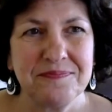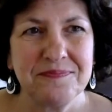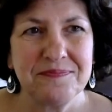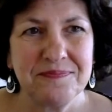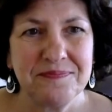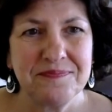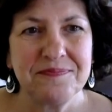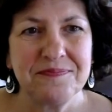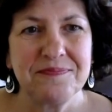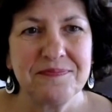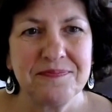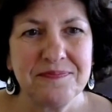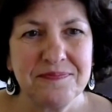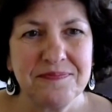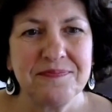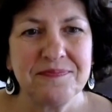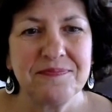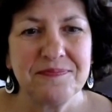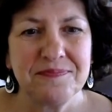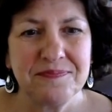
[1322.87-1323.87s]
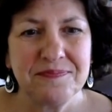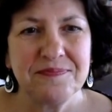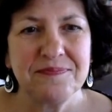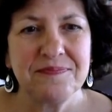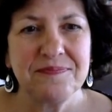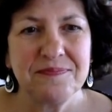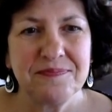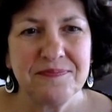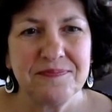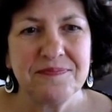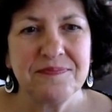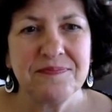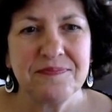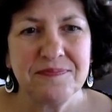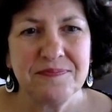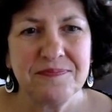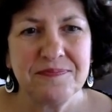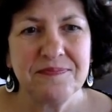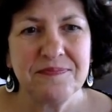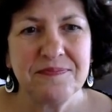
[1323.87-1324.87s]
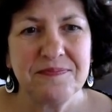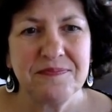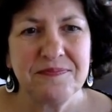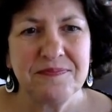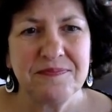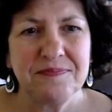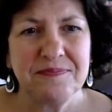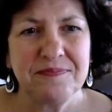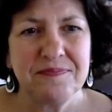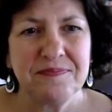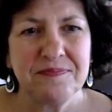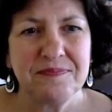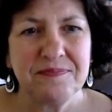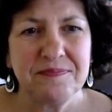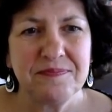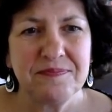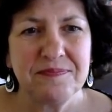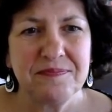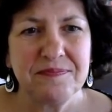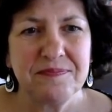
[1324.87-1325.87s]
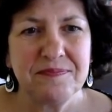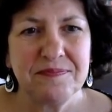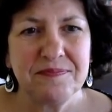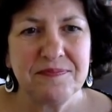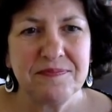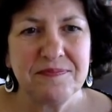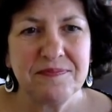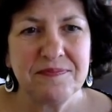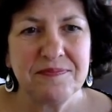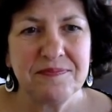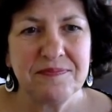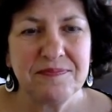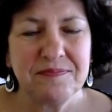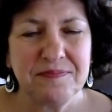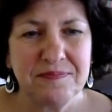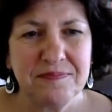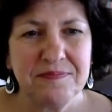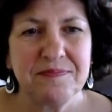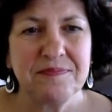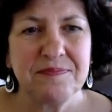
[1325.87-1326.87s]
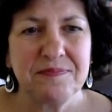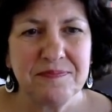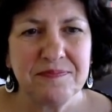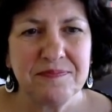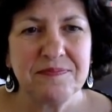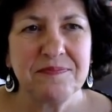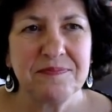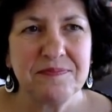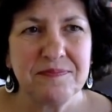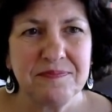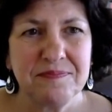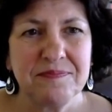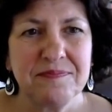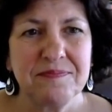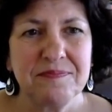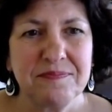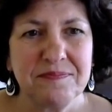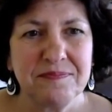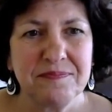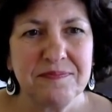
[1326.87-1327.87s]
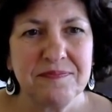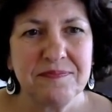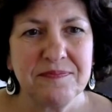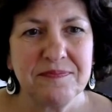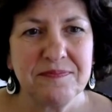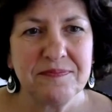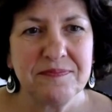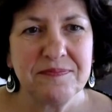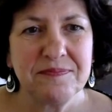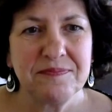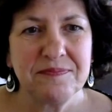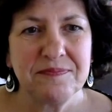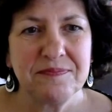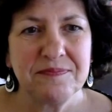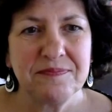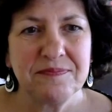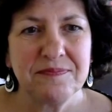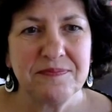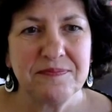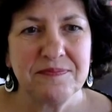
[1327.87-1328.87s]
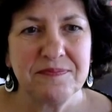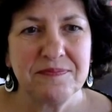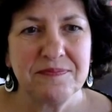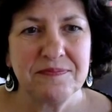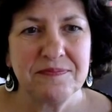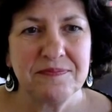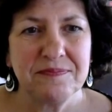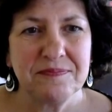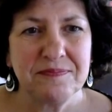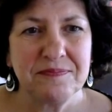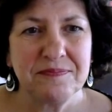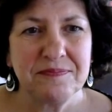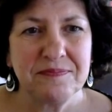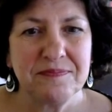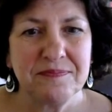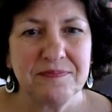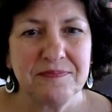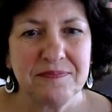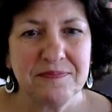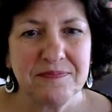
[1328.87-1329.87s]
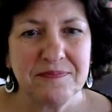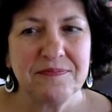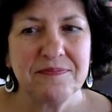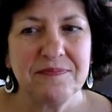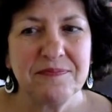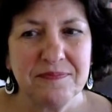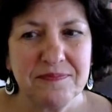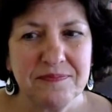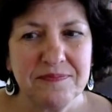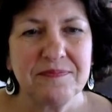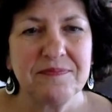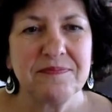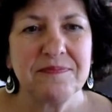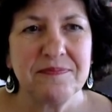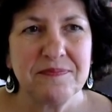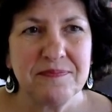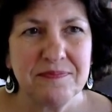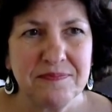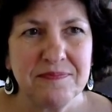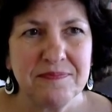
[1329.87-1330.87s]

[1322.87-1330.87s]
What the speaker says: [no speech]